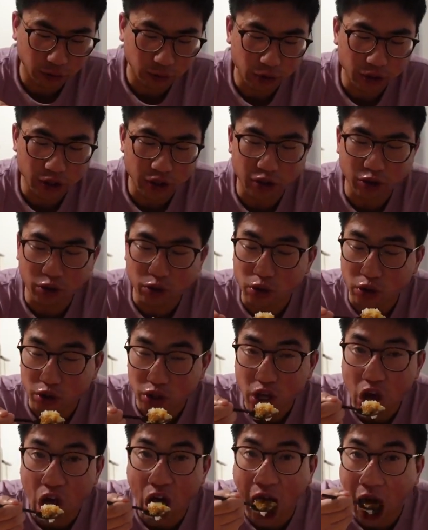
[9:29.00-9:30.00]
What's in the
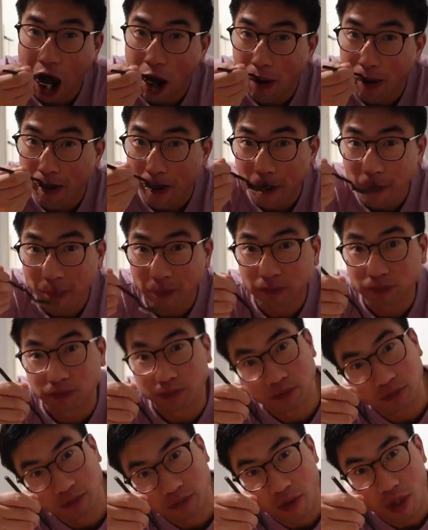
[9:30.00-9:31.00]
sauce?
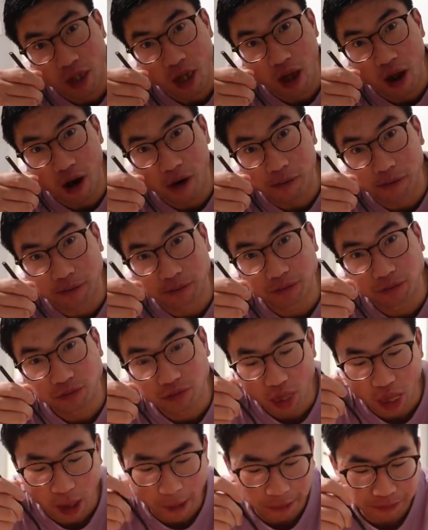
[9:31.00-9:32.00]
It's the shrimp
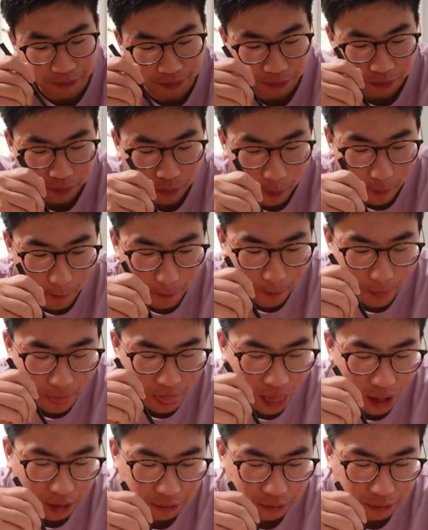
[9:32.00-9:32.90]
paste, the sponsor.